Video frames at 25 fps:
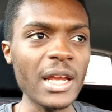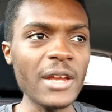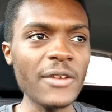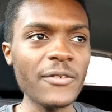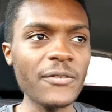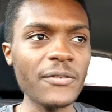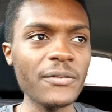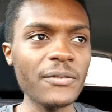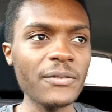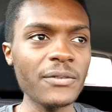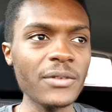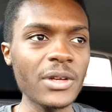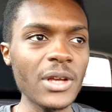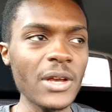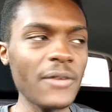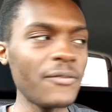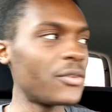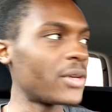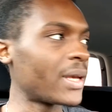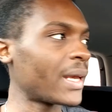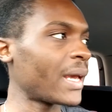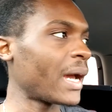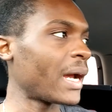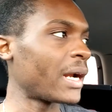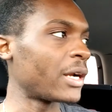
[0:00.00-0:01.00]
if
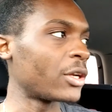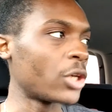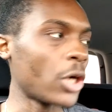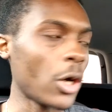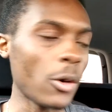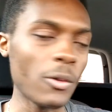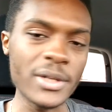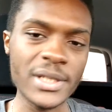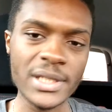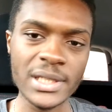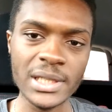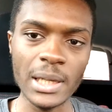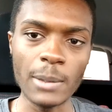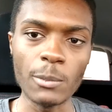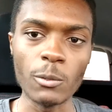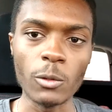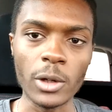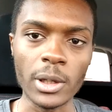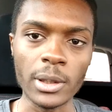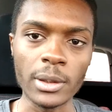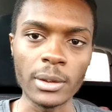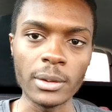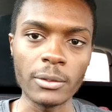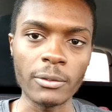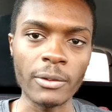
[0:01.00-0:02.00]
if you can, go with
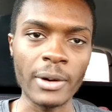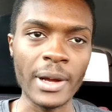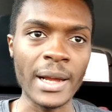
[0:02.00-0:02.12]
someone,